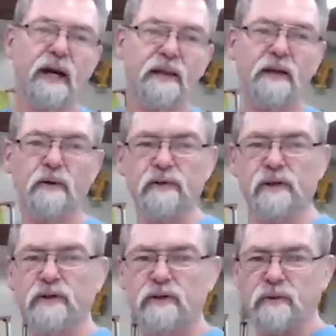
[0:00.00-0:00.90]
and they
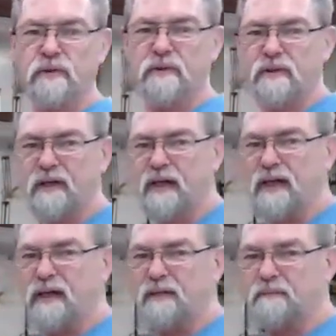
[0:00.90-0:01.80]
also do
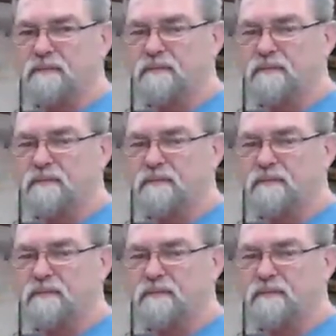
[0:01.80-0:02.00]
a